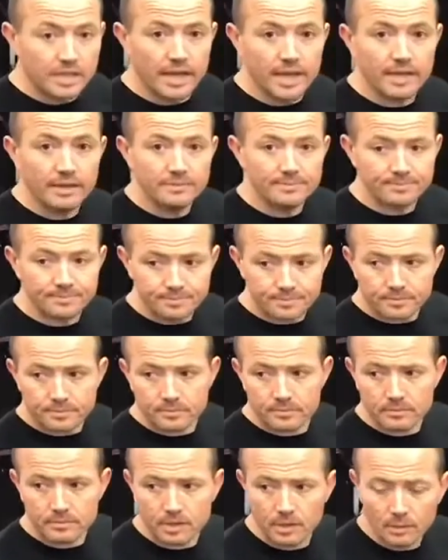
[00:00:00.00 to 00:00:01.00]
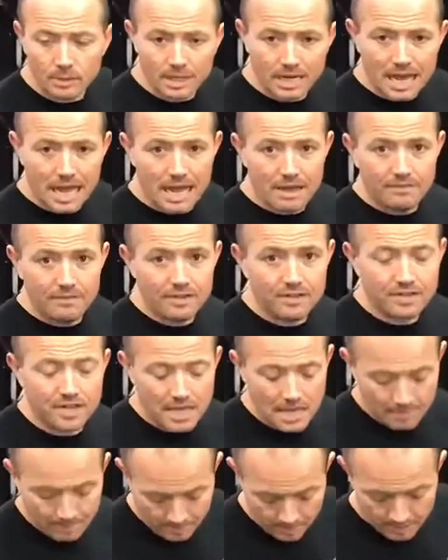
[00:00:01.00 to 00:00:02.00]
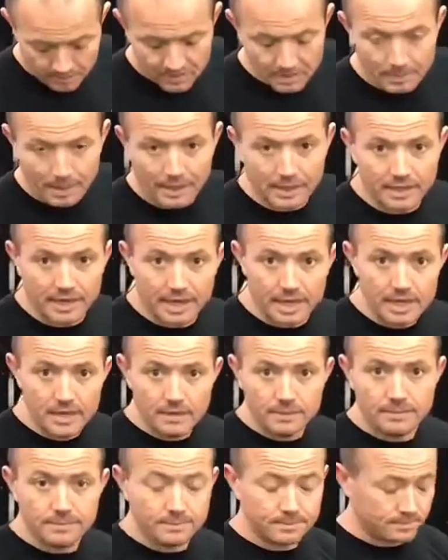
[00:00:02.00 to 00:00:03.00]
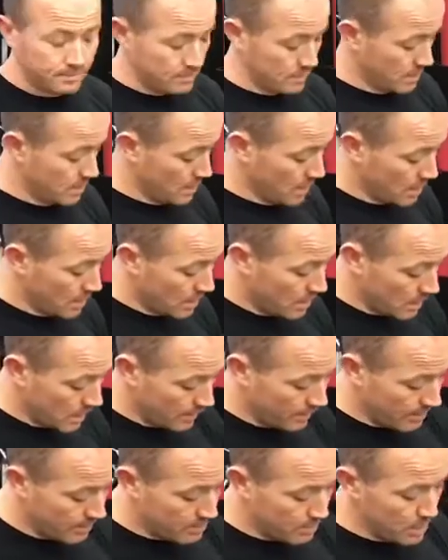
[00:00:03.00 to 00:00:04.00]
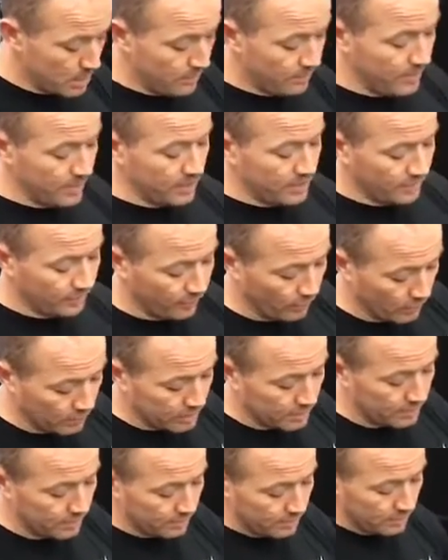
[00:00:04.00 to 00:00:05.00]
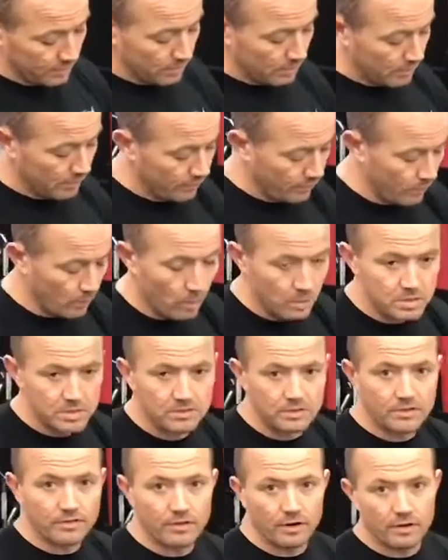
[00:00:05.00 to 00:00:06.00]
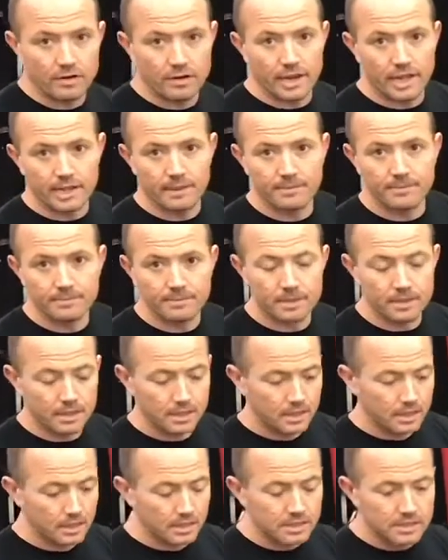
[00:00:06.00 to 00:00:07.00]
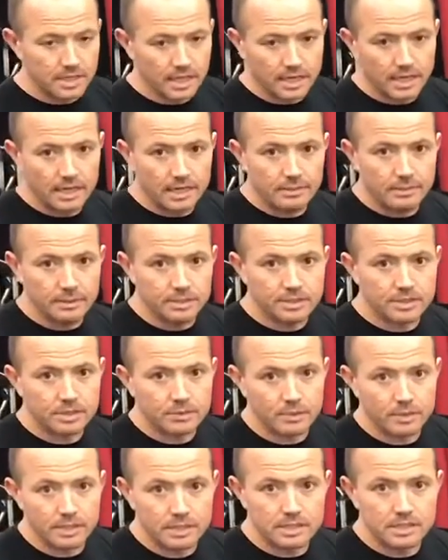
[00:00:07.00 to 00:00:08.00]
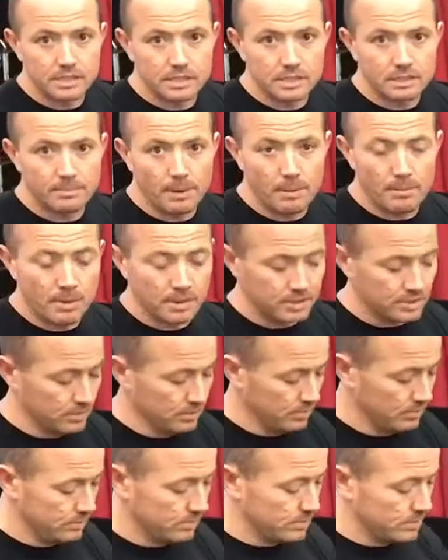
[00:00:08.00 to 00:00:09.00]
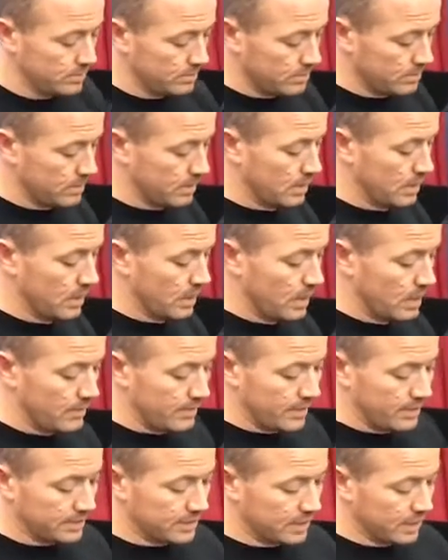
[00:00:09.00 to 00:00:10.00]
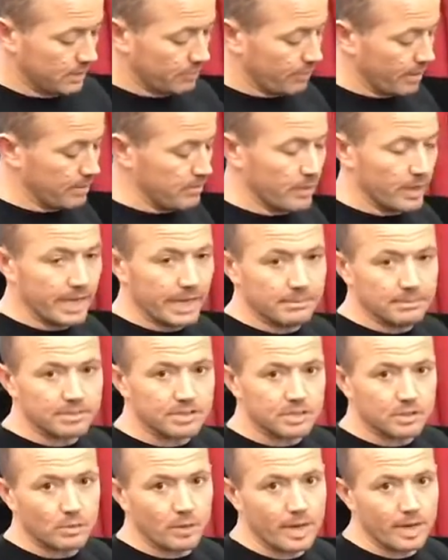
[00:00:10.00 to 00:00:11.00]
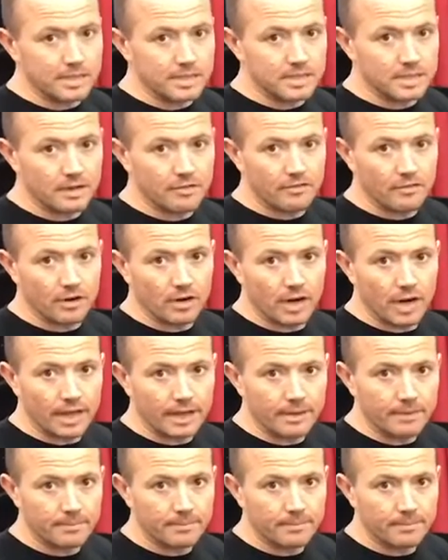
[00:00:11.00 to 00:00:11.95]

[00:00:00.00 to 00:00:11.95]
there, I'm going to have this hip over the back knee and then move this foot forwards with the front knee. Secondly, we're going to squeeze the bum muscle. That's going to bring my hips square to that front leg.